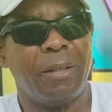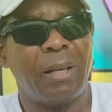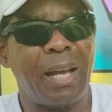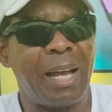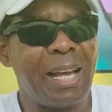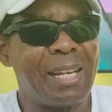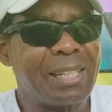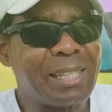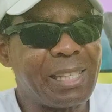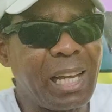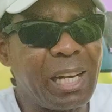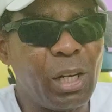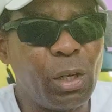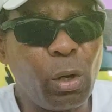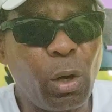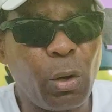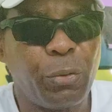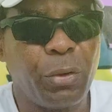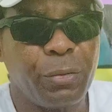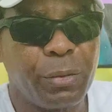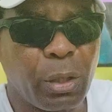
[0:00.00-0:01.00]
I started
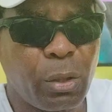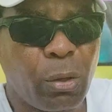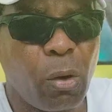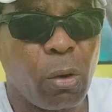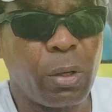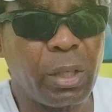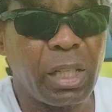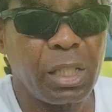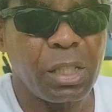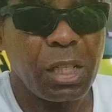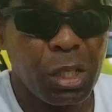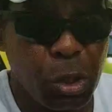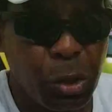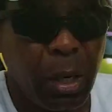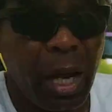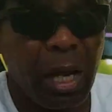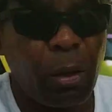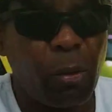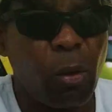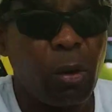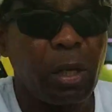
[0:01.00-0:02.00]
off with the coconut, the
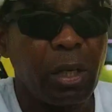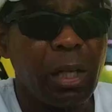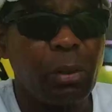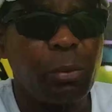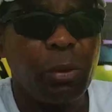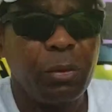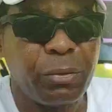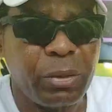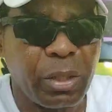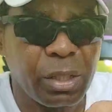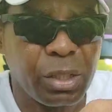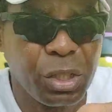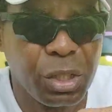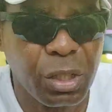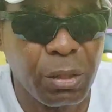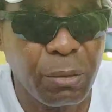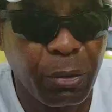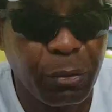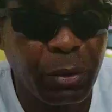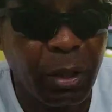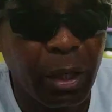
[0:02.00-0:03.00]
dry coconut with
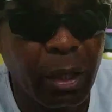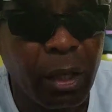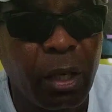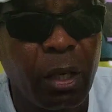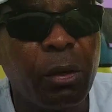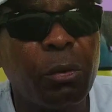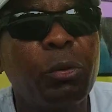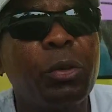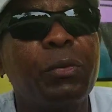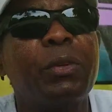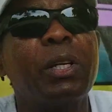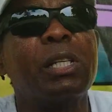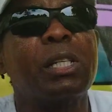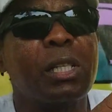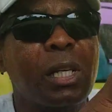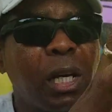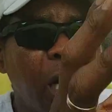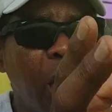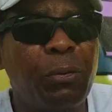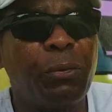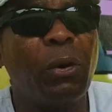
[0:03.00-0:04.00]
the
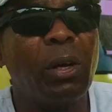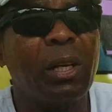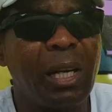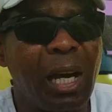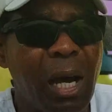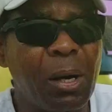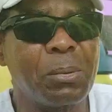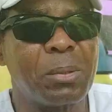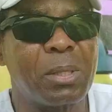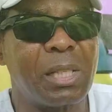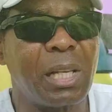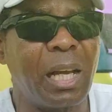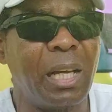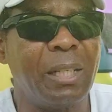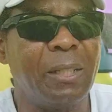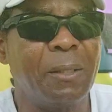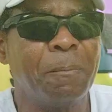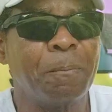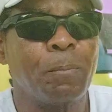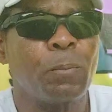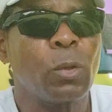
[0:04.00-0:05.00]
scuff on the
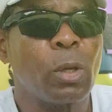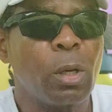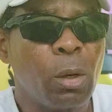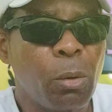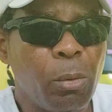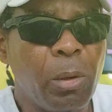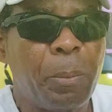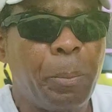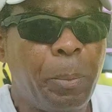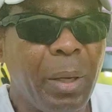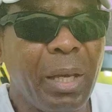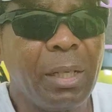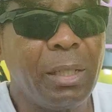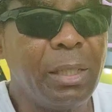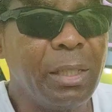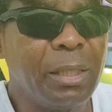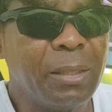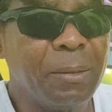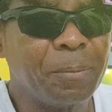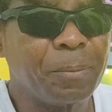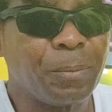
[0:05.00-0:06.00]
outside. We peel
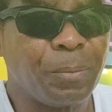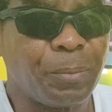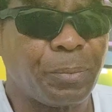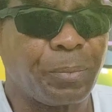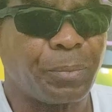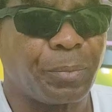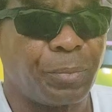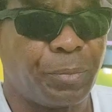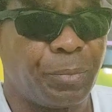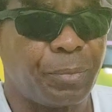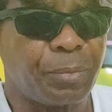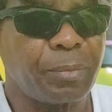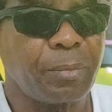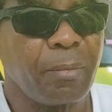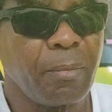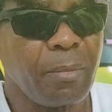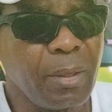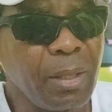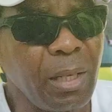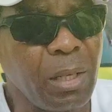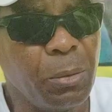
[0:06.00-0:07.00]
it,
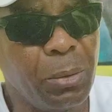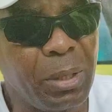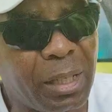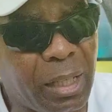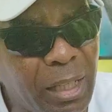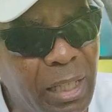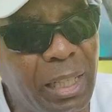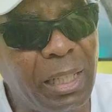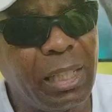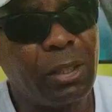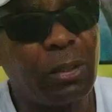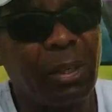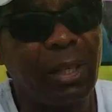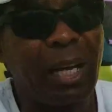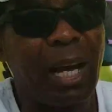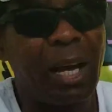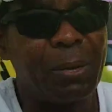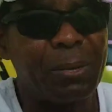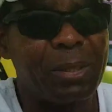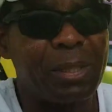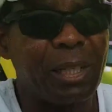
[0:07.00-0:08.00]
we clean it on
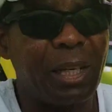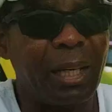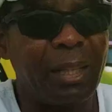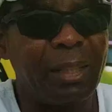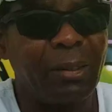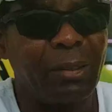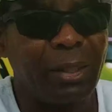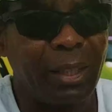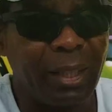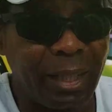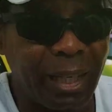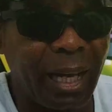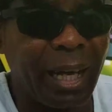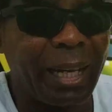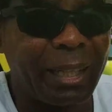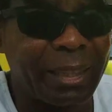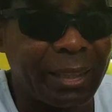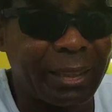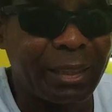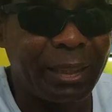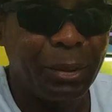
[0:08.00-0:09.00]
the outside, on the
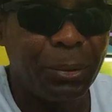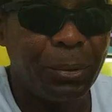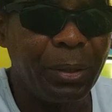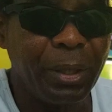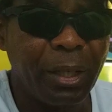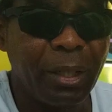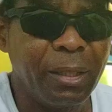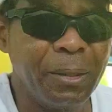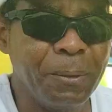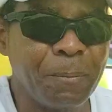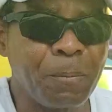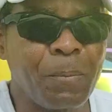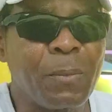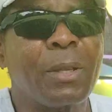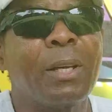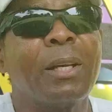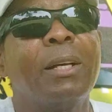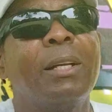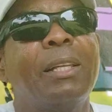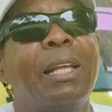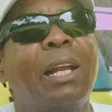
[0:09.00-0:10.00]
exterior.
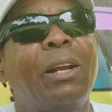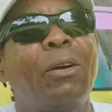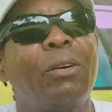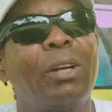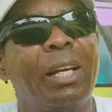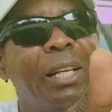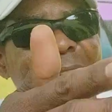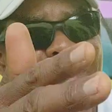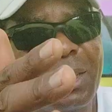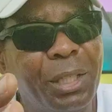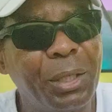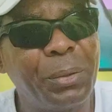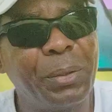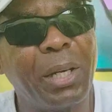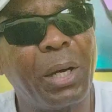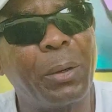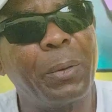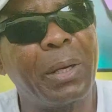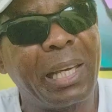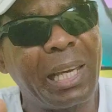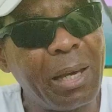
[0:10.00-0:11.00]
Then on the
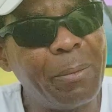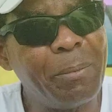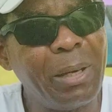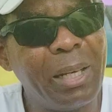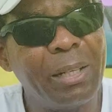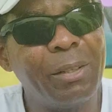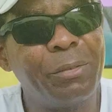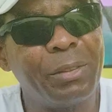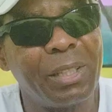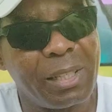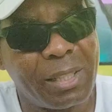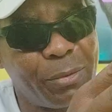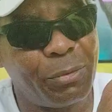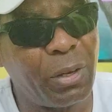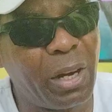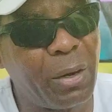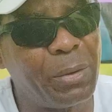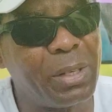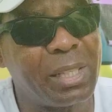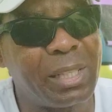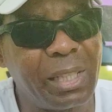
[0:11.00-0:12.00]
interior, we came in with this
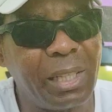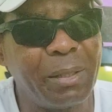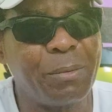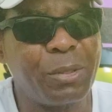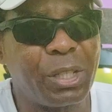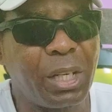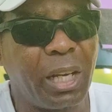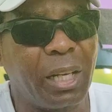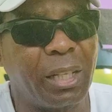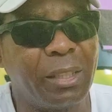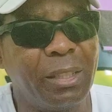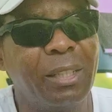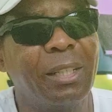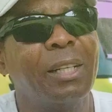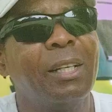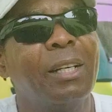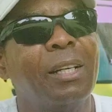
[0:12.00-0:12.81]
very same shell.